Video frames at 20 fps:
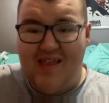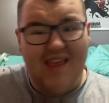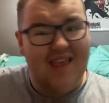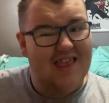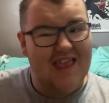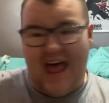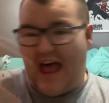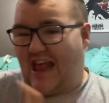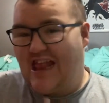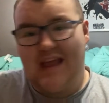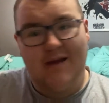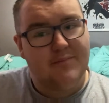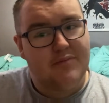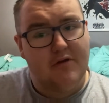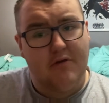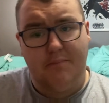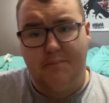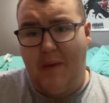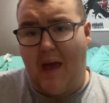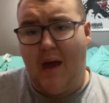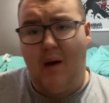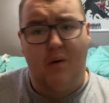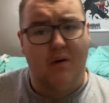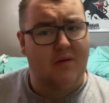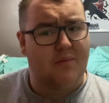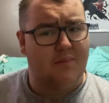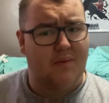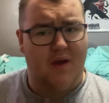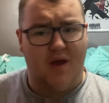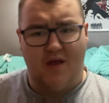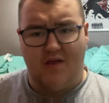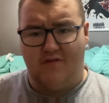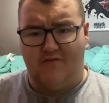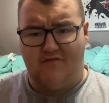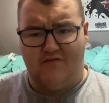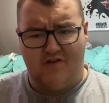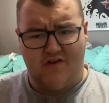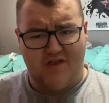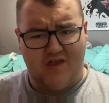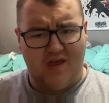the last episode bad was because of
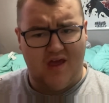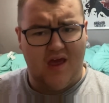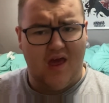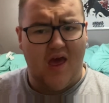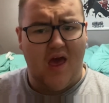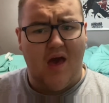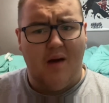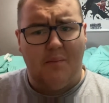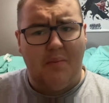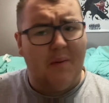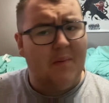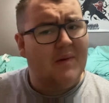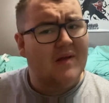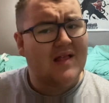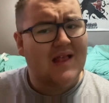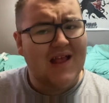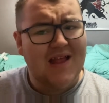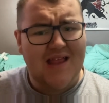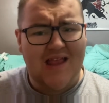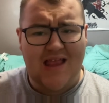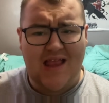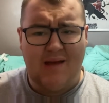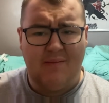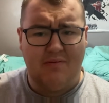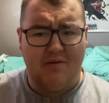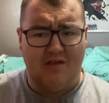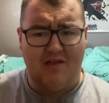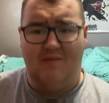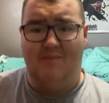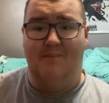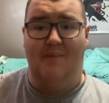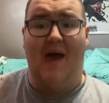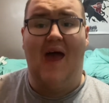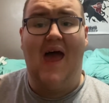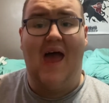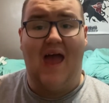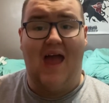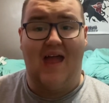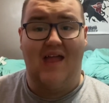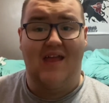Felicity, but I'm not saying this episode's
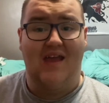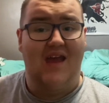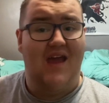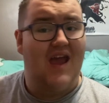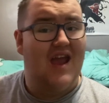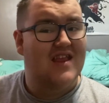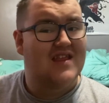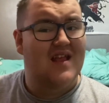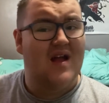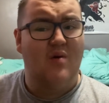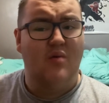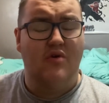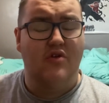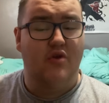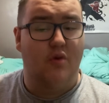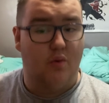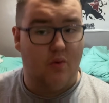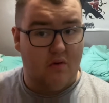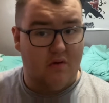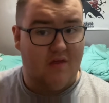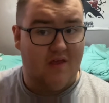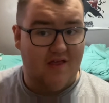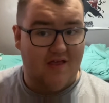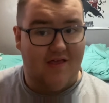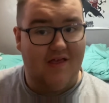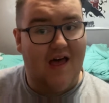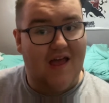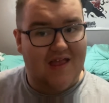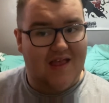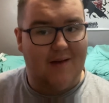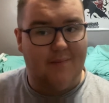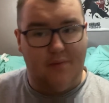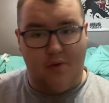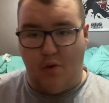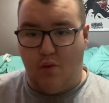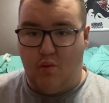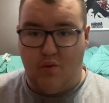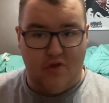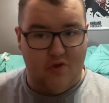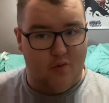bad. It's not one of the worst. Last episode,
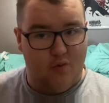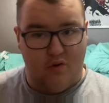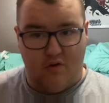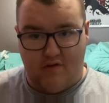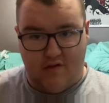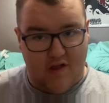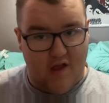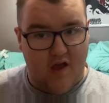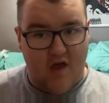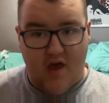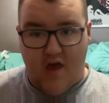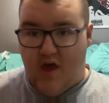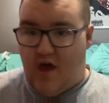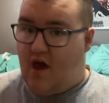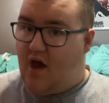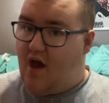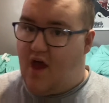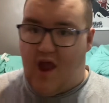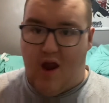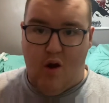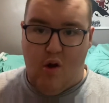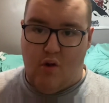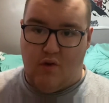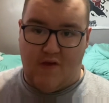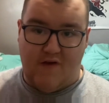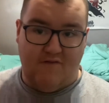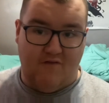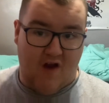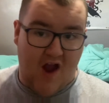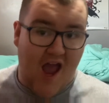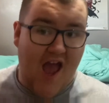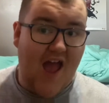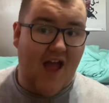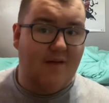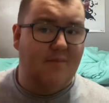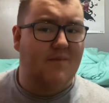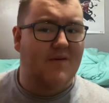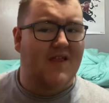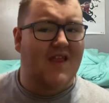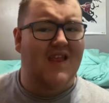one of the worst Arrow's ever had.
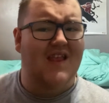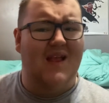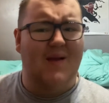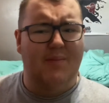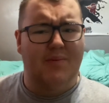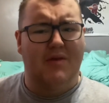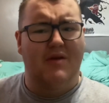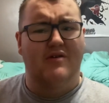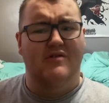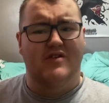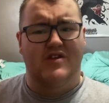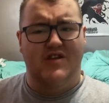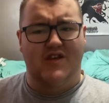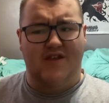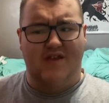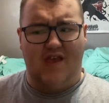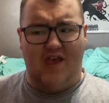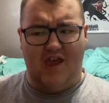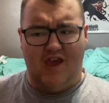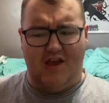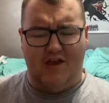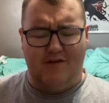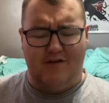But this episode's just wait,